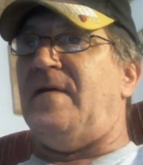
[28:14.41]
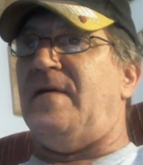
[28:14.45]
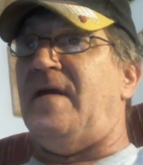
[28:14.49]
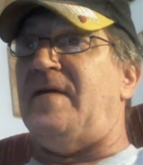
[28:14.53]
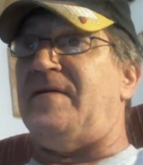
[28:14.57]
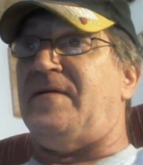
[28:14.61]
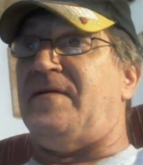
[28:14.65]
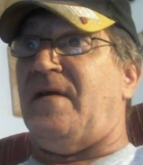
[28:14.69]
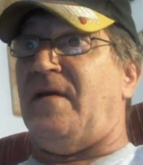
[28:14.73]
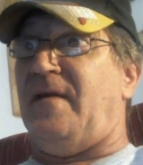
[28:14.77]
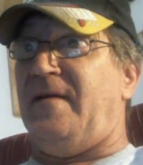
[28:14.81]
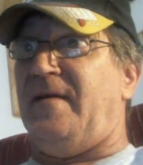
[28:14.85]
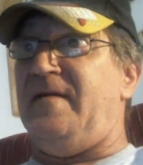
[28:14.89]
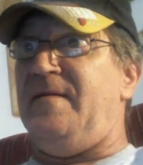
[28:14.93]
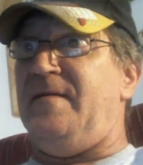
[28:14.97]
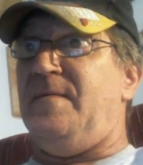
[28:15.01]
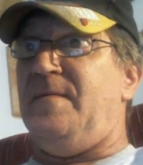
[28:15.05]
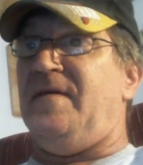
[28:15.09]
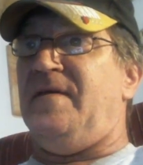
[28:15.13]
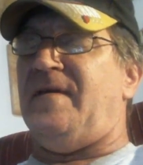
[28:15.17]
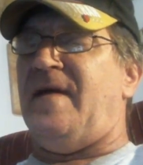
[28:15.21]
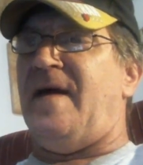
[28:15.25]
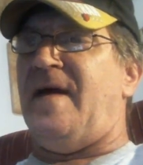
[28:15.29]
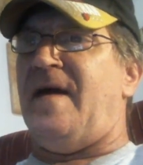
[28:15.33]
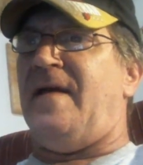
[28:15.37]
It's the elite
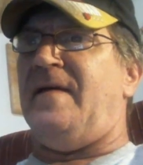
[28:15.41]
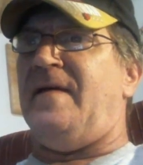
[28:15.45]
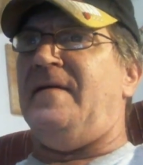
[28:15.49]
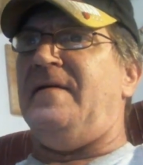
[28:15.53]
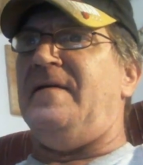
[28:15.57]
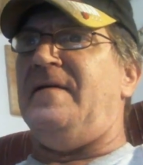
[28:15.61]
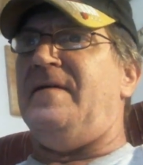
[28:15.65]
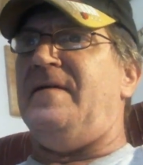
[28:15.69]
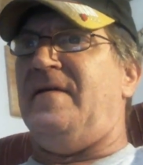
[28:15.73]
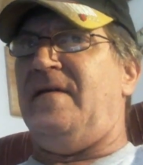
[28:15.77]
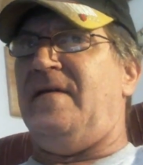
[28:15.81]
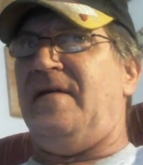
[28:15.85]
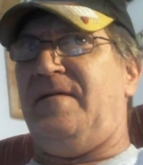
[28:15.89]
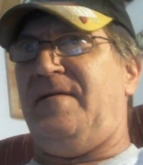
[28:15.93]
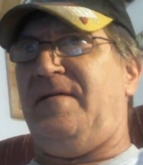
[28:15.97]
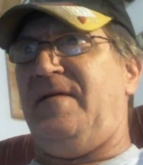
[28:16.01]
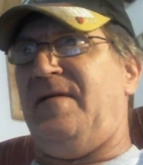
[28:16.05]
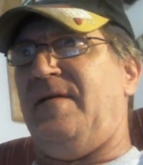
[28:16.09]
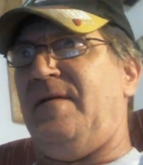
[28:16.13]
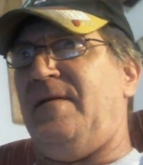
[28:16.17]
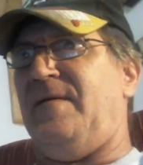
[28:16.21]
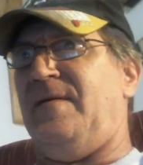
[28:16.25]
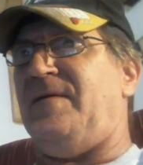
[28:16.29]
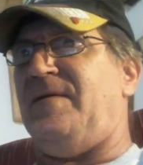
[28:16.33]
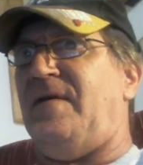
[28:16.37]
mentality, and then
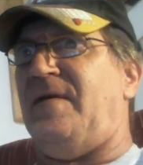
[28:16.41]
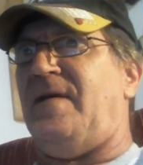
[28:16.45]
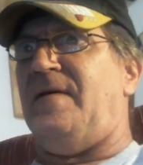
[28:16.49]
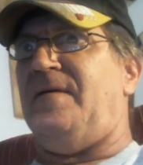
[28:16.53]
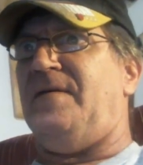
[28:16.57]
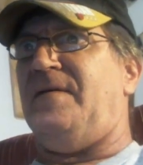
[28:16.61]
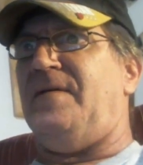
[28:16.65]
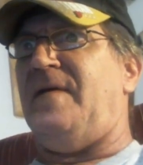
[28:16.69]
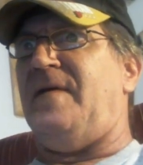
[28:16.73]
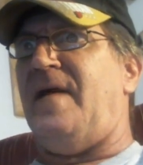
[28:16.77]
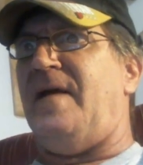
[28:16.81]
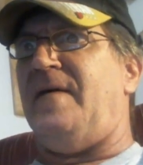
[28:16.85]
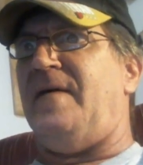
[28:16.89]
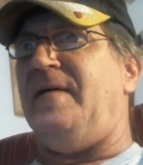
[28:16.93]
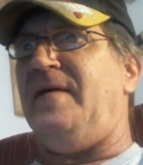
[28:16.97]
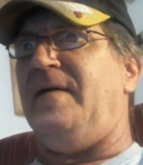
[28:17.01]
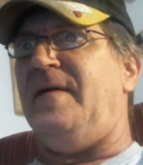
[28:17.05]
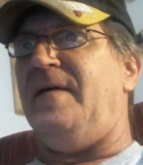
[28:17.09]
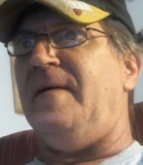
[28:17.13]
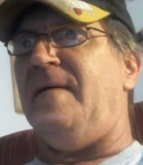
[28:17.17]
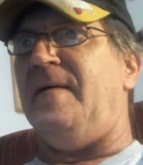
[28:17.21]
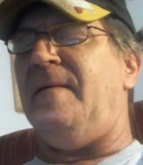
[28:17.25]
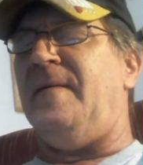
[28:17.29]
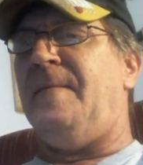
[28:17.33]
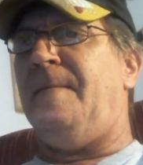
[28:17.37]
it's us down
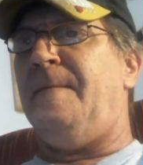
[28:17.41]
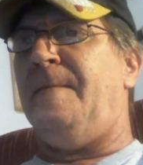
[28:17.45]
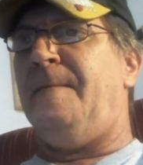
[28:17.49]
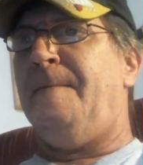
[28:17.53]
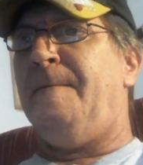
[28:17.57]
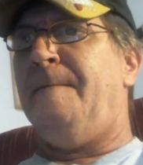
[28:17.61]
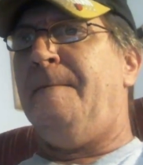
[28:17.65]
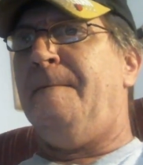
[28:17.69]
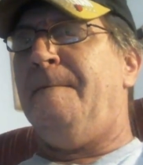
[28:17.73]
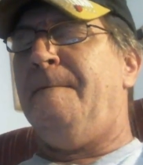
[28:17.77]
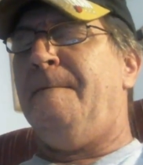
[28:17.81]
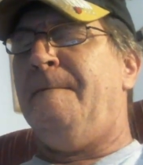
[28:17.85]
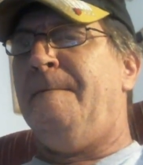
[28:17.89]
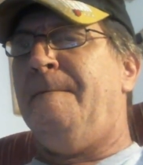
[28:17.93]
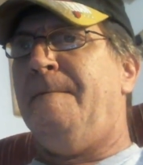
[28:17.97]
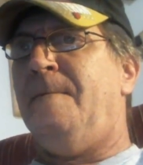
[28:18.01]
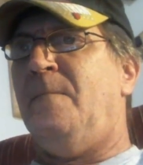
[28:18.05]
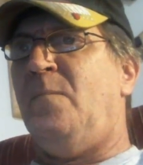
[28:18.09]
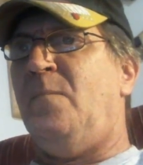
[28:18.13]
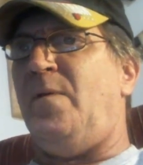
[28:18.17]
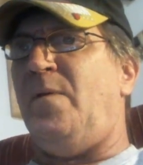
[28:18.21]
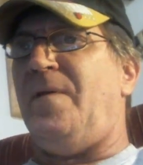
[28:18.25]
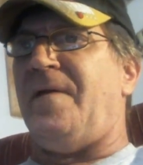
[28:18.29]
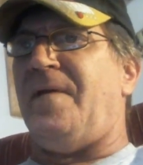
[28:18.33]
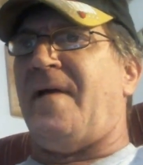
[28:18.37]
here,
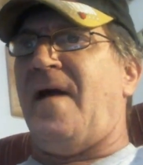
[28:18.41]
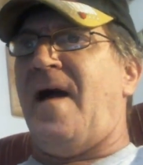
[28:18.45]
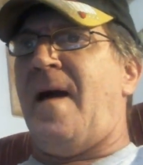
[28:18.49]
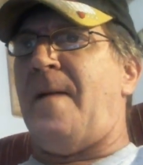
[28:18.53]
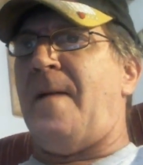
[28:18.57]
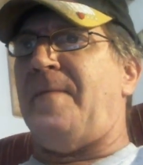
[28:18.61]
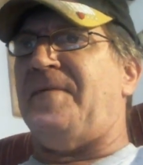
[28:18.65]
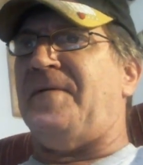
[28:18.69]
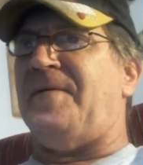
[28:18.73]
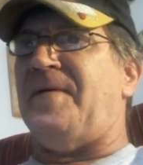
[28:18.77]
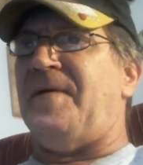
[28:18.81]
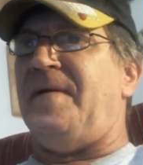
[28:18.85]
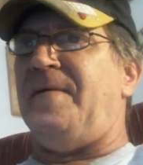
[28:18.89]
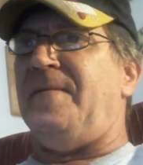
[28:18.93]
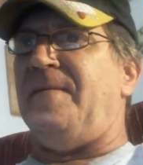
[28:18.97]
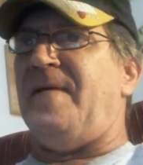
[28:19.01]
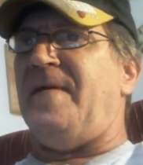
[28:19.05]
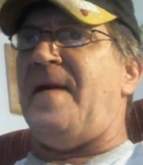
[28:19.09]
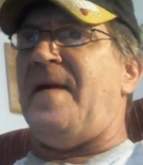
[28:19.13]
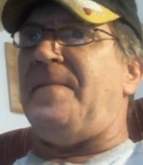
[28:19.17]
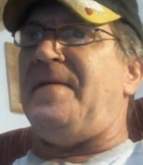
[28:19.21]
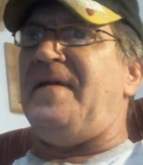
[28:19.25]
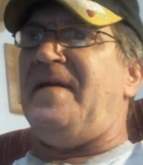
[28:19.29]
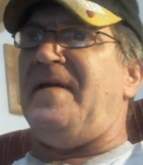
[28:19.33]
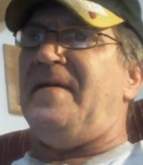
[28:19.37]
with the cops running
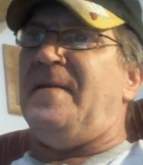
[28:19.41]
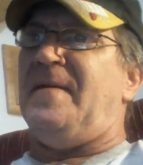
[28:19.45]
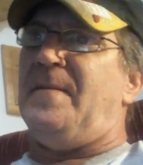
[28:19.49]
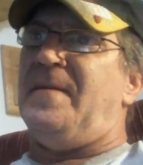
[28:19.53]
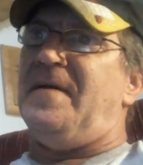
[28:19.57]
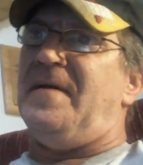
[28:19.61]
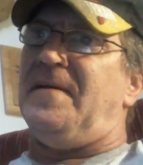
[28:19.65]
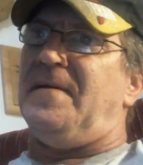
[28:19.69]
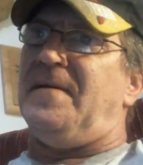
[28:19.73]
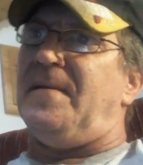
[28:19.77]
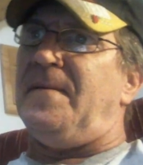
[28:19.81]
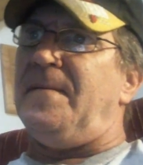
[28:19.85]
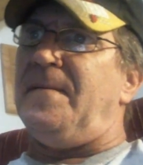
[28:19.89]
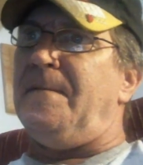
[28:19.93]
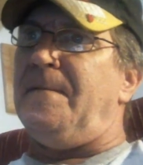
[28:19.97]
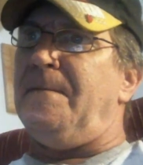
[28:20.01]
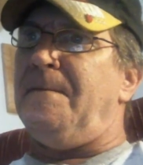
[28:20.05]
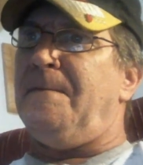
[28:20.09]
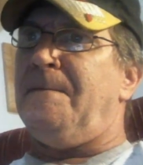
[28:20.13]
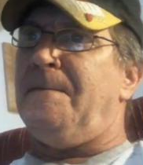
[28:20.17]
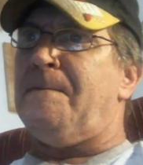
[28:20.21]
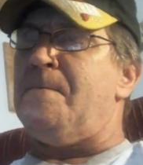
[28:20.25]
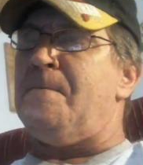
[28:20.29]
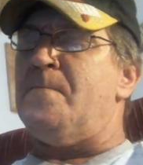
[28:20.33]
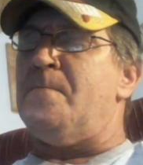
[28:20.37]
rampant in the middle,
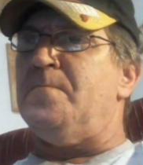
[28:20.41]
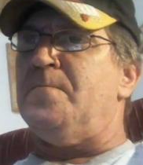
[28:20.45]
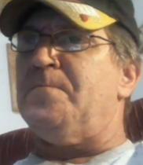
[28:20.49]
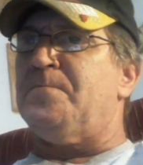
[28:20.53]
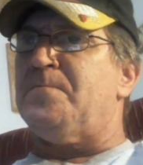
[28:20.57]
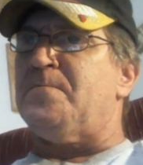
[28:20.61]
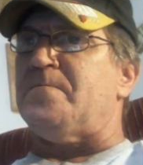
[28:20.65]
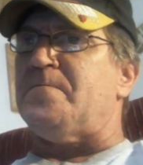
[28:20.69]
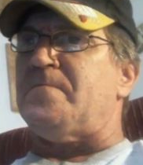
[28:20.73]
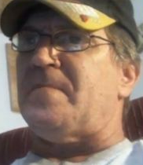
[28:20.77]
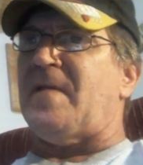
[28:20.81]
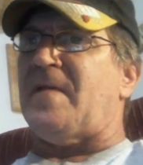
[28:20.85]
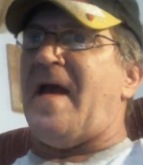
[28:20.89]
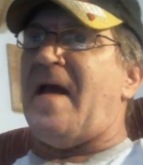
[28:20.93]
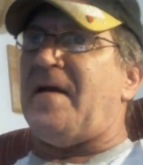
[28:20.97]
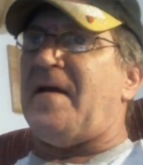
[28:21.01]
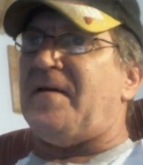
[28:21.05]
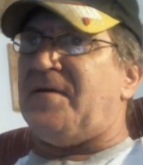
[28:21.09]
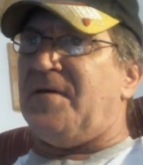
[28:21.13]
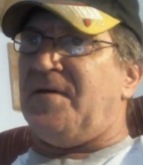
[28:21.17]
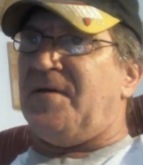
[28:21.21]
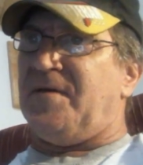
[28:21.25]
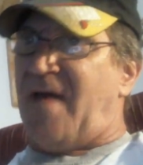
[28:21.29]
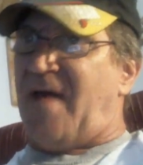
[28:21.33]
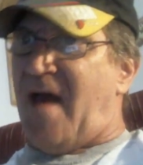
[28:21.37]

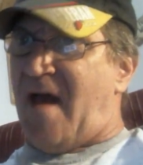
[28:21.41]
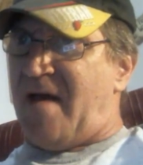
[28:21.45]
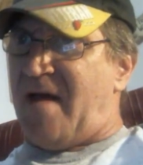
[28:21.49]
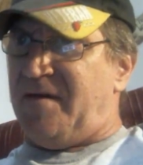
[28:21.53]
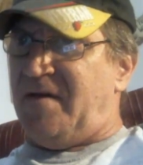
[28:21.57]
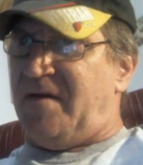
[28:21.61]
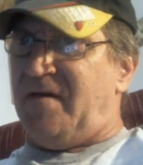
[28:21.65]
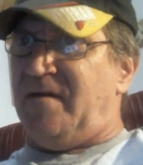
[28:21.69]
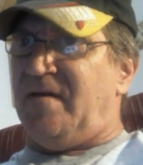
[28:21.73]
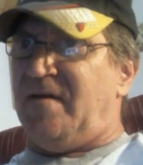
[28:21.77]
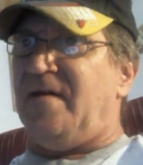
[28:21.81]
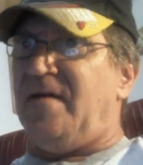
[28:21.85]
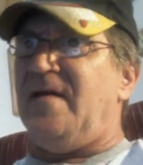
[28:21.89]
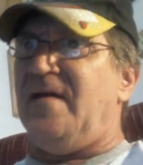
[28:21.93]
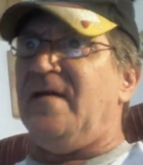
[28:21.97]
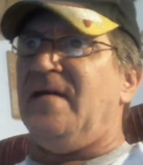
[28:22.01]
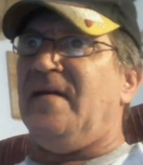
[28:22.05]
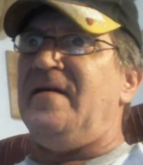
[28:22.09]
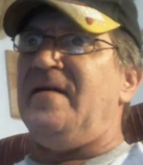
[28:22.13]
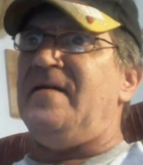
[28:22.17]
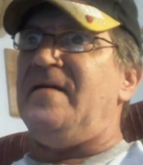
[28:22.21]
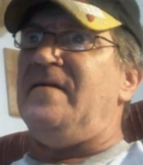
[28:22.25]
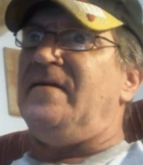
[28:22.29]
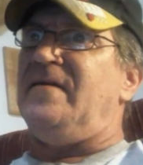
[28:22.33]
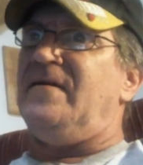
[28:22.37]
exercising the
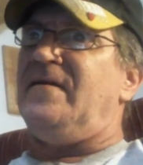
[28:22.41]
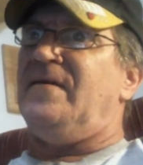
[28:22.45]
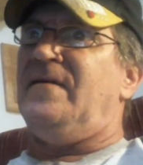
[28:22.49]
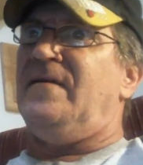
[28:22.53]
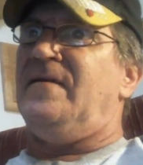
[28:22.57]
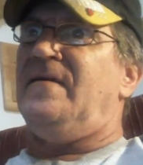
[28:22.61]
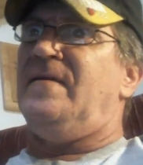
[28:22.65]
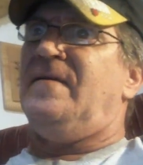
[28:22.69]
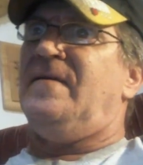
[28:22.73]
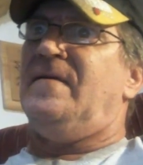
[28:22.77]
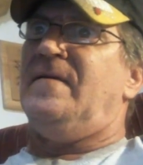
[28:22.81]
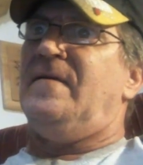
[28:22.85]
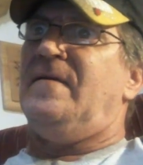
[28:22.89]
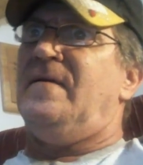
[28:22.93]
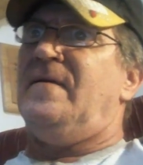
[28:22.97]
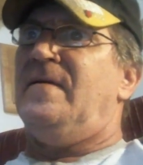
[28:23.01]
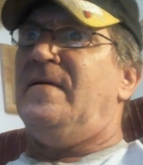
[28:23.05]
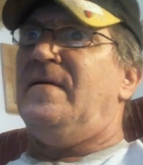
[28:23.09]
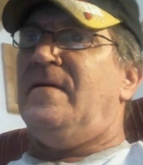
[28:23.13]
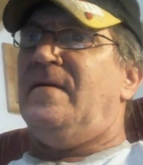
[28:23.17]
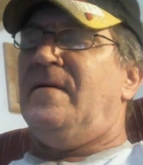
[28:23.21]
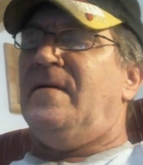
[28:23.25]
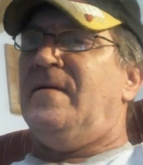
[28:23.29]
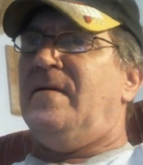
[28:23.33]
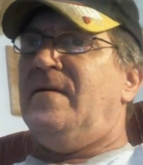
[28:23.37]
elite's
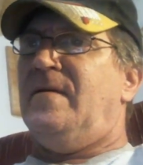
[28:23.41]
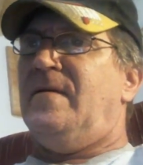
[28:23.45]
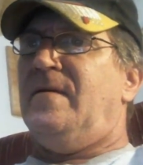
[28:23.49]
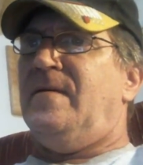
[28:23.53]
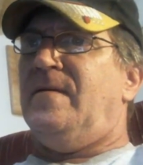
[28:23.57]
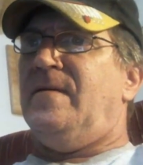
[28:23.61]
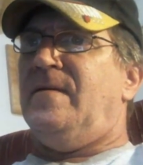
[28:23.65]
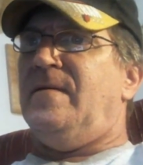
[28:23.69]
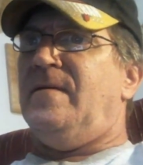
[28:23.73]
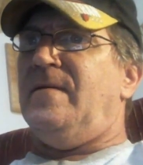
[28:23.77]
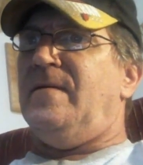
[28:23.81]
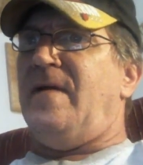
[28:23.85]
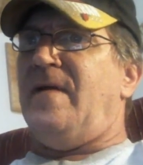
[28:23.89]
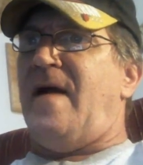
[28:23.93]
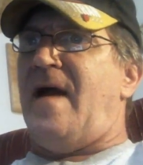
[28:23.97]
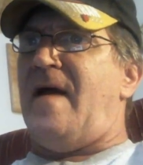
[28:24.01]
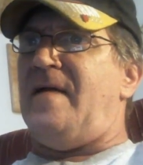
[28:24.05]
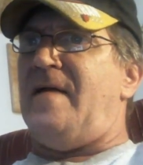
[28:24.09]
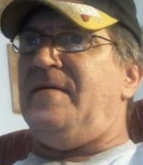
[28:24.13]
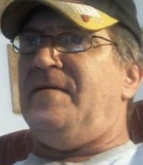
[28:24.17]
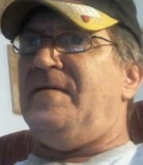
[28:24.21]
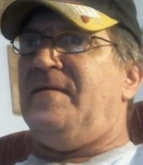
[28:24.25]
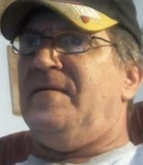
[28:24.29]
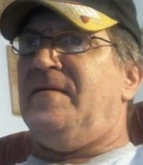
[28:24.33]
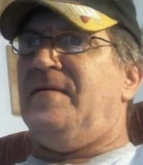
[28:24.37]

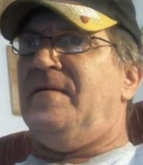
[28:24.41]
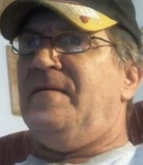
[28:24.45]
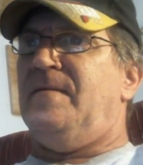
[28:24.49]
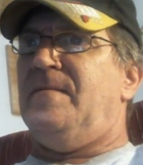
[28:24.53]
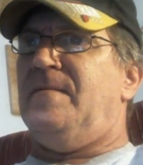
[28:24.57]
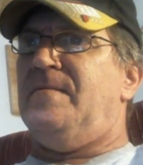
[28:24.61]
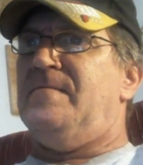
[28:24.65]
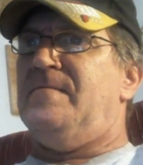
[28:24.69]
rights.